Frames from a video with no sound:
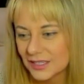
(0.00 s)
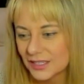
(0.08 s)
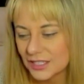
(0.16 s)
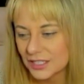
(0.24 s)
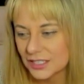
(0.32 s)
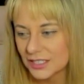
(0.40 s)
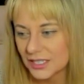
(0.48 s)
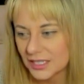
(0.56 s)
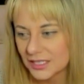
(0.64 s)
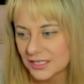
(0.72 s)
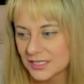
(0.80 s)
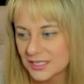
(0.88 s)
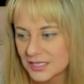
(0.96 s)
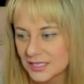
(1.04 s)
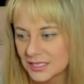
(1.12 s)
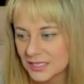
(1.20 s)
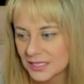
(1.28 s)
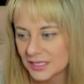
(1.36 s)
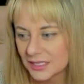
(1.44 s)
earnings.
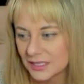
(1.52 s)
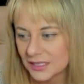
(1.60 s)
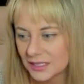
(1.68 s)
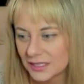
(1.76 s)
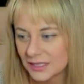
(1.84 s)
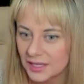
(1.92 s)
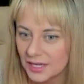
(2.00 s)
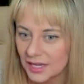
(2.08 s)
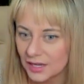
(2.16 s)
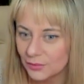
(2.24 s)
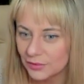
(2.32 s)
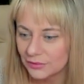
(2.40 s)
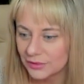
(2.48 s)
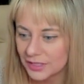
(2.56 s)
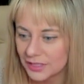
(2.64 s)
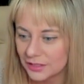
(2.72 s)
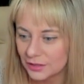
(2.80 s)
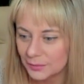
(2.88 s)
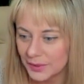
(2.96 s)
And we really
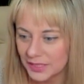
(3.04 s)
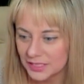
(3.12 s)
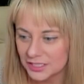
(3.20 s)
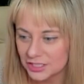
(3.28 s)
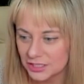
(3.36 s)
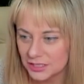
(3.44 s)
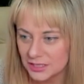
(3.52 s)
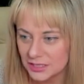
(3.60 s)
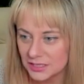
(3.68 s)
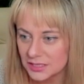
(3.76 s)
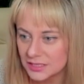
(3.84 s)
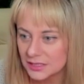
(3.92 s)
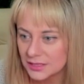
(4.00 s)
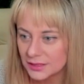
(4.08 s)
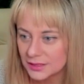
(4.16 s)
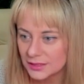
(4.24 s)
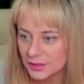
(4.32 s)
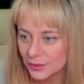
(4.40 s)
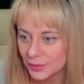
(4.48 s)
need our bandages,
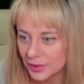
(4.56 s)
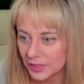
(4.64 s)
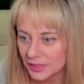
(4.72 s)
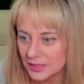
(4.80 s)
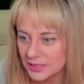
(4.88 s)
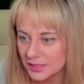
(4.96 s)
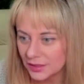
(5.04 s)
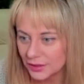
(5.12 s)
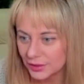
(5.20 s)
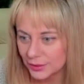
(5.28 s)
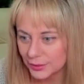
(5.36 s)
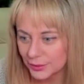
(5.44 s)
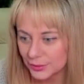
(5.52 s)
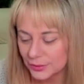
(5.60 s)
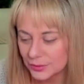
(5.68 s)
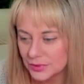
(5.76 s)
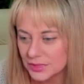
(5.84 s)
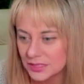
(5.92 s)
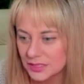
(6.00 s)
so we're not gonna sell
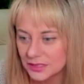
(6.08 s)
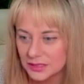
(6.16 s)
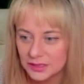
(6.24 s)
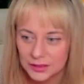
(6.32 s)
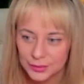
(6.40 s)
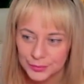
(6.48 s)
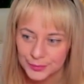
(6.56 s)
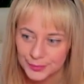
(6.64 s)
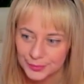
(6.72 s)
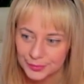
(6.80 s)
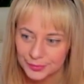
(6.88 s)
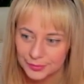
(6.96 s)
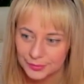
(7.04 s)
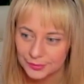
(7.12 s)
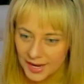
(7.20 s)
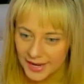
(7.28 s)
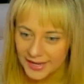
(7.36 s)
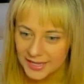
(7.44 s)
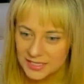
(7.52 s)
those. I
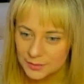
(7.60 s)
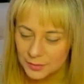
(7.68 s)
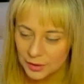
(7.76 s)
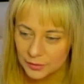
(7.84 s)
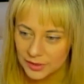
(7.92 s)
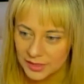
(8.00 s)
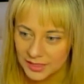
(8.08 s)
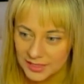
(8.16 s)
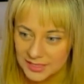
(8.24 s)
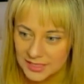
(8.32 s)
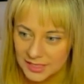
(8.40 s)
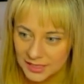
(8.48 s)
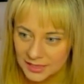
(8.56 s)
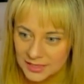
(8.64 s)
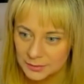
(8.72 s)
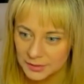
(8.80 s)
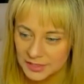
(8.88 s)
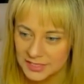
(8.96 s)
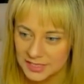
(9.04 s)
hate to part with these things
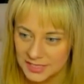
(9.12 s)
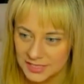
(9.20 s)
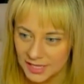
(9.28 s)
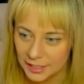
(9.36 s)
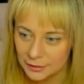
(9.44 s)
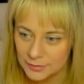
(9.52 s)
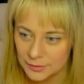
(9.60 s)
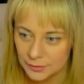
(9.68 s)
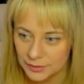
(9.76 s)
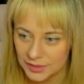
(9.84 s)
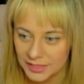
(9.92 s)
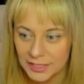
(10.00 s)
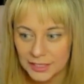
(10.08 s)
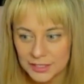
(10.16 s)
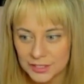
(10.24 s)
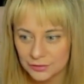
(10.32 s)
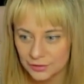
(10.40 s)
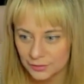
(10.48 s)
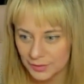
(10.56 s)
because these items we would need
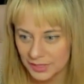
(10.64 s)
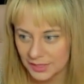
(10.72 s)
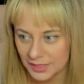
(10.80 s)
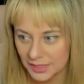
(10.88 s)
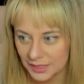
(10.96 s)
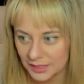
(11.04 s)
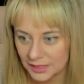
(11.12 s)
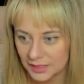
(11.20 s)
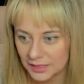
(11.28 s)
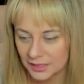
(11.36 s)
sooner than we think.